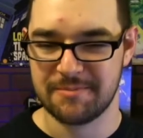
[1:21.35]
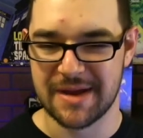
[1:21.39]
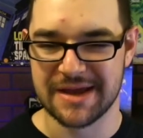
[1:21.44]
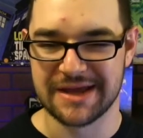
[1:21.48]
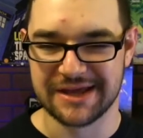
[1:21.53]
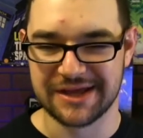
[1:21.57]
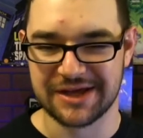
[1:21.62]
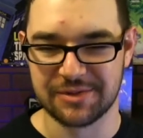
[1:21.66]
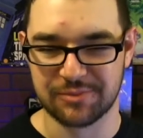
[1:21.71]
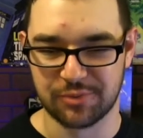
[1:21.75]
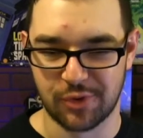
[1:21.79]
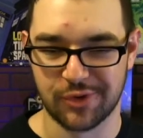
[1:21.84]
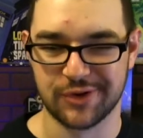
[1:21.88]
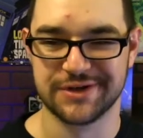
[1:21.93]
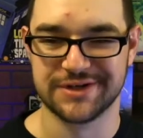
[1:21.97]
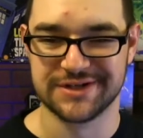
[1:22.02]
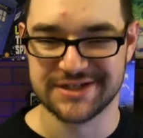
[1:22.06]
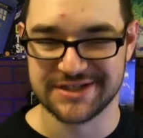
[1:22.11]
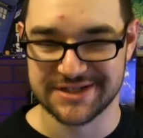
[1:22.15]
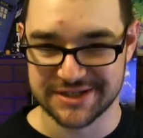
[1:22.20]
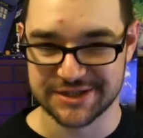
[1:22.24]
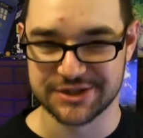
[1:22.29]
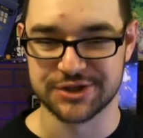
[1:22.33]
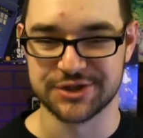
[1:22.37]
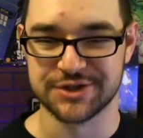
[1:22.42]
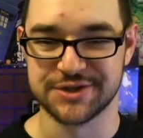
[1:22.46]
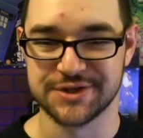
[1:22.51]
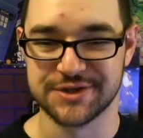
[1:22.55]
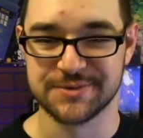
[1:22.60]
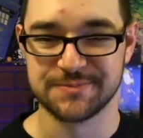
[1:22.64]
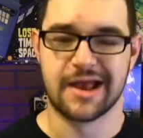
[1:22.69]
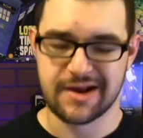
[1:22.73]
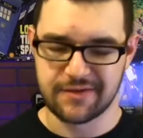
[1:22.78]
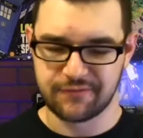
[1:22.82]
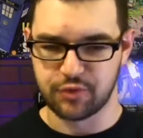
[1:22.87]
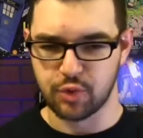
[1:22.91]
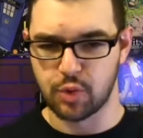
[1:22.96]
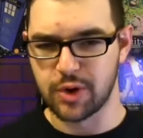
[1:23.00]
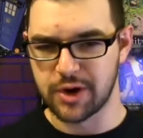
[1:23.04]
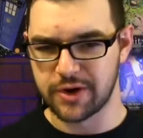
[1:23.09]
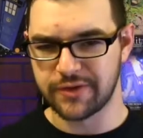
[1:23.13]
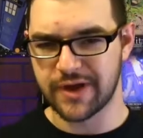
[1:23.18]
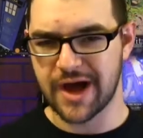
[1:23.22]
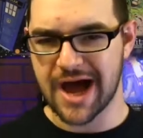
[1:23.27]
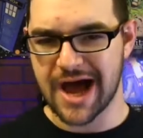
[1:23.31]
making important decisions. And if you're
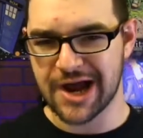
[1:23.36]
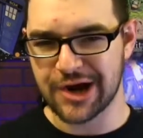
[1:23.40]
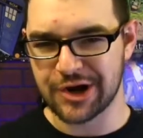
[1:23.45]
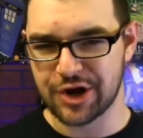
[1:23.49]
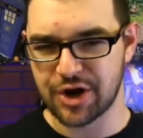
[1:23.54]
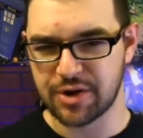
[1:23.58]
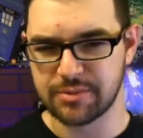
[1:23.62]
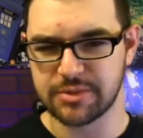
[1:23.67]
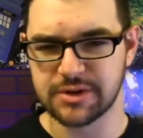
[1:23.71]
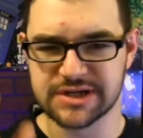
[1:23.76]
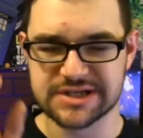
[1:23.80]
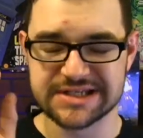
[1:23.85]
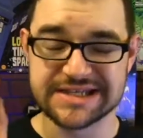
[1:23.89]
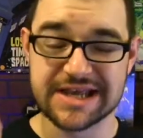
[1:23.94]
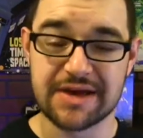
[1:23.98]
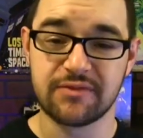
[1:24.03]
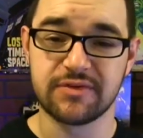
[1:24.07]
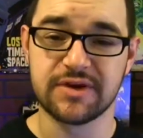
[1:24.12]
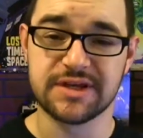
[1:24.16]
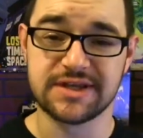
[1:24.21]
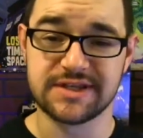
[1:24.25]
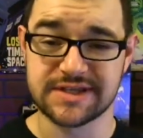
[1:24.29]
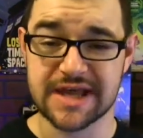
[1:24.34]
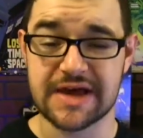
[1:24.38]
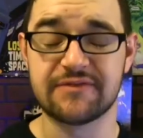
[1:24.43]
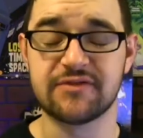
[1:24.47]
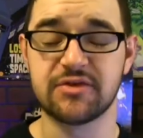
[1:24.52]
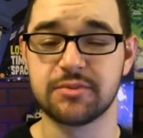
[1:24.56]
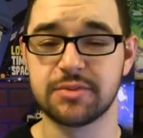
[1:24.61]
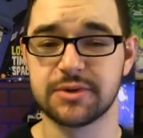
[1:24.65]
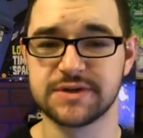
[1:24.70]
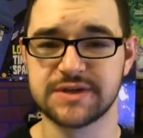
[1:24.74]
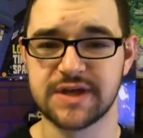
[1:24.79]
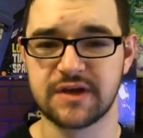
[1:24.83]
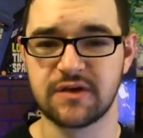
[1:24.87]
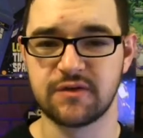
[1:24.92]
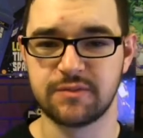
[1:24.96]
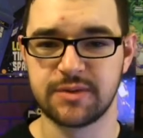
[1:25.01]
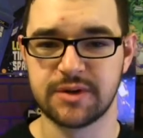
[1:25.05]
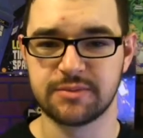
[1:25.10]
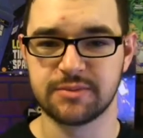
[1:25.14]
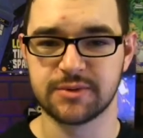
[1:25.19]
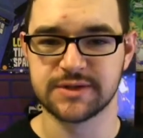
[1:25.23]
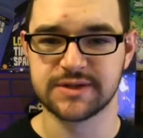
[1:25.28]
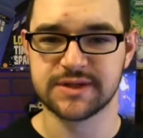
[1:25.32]
one of the higher numbers, 77% of
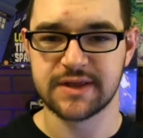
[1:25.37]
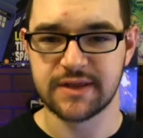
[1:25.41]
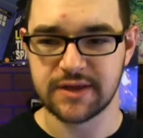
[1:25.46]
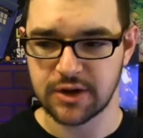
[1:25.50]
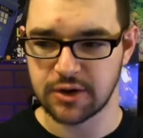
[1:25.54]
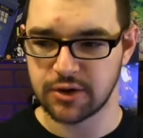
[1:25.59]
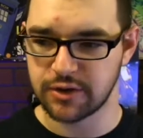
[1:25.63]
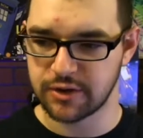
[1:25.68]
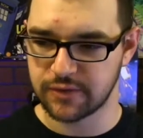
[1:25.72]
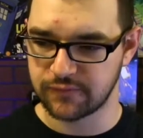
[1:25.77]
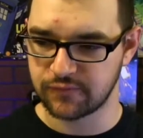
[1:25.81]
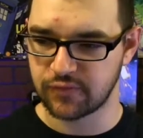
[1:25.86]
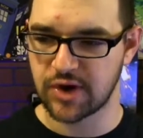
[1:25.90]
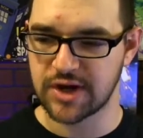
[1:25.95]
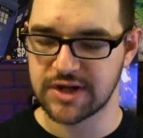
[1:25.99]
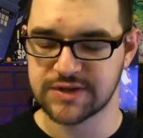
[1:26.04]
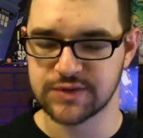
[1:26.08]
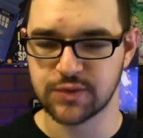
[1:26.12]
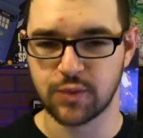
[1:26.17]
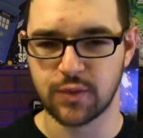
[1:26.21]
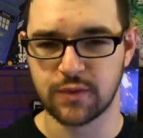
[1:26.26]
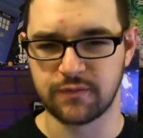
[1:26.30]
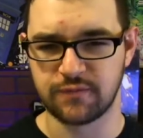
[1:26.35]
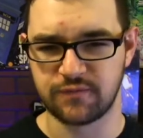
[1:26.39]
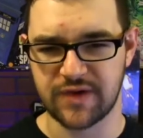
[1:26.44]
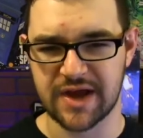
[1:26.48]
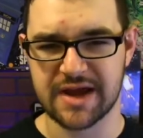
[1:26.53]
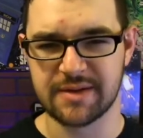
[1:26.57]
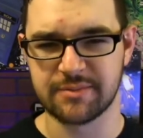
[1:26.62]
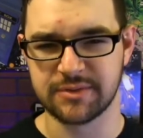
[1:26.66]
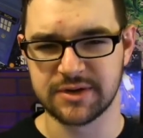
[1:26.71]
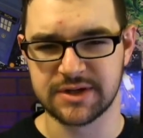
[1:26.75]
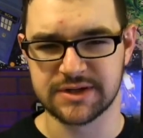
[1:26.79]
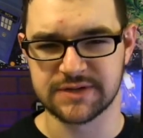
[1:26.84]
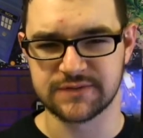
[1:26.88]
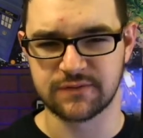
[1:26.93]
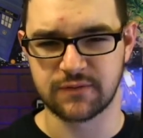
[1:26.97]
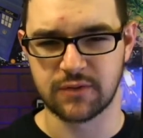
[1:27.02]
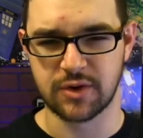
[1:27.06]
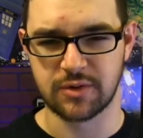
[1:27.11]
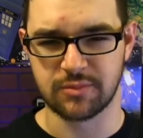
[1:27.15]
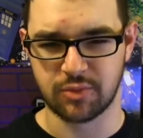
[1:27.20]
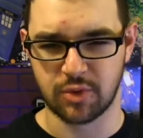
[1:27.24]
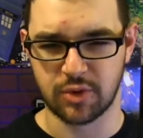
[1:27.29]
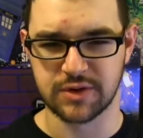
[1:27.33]
people say they go to their friends or families
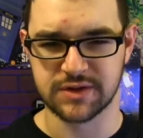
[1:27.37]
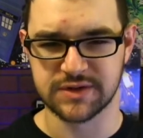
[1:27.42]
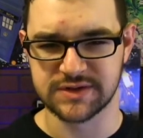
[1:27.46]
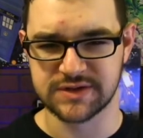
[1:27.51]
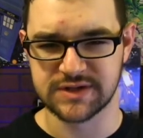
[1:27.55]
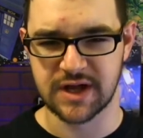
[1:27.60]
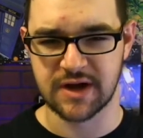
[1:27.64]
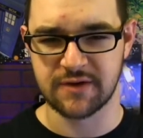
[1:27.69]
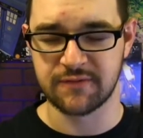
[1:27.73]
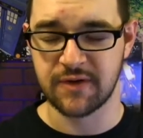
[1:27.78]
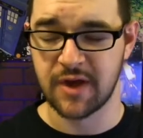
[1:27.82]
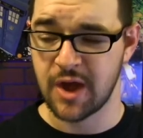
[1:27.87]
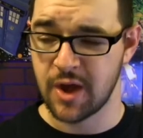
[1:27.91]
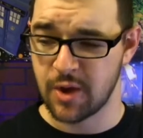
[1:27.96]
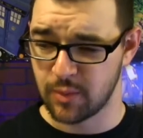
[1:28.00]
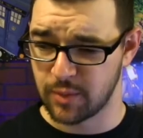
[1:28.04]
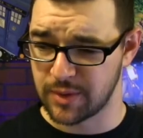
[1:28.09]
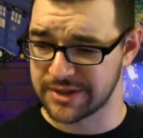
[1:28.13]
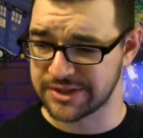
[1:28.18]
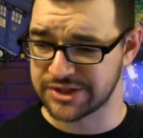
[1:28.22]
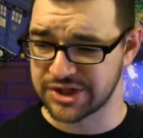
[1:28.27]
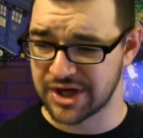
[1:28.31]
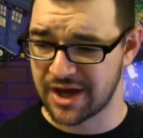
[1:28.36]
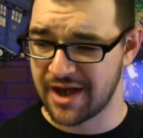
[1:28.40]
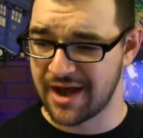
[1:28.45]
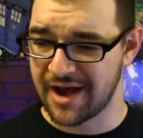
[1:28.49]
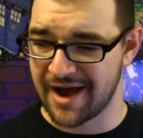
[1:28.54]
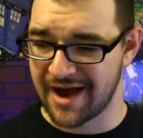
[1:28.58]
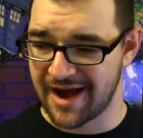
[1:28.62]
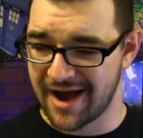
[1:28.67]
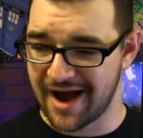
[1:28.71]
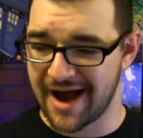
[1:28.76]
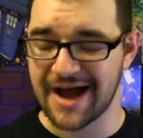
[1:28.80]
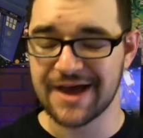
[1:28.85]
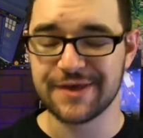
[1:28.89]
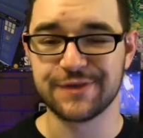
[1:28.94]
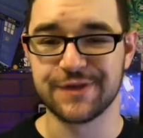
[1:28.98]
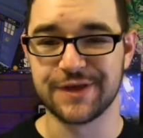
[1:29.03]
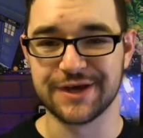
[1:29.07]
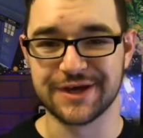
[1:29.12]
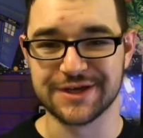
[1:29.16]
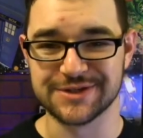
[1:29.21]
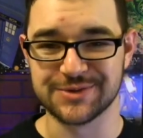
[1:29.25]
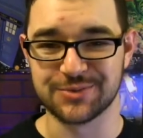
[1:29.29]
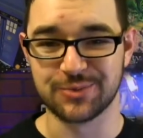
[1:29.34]
for important stuff, which I
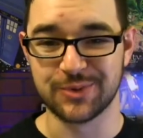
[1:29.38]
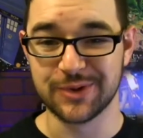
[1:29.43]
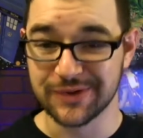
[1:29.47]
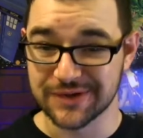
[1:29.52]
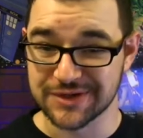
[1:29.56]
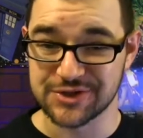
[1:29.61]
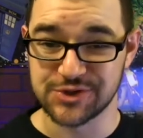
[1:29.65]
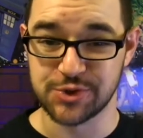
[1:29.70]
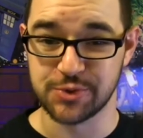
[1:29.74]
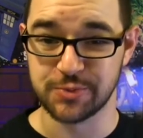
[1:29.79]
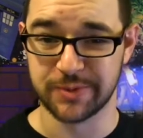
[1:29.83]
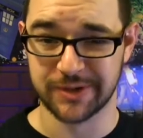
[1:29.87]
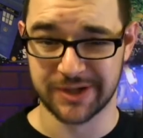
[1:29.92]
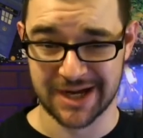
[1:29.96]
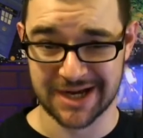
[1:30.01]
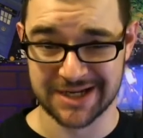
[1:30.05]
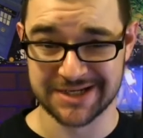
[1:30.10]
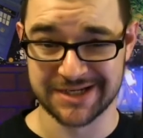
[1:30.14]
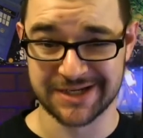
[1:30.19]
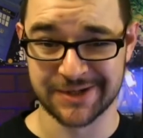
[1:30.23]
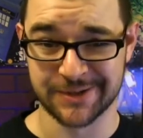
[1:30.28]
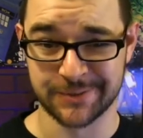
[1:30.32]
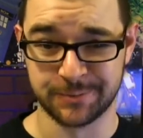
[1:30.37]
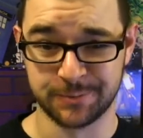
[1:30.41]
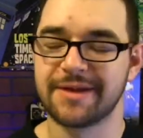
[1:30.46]
think is a really stupid idea.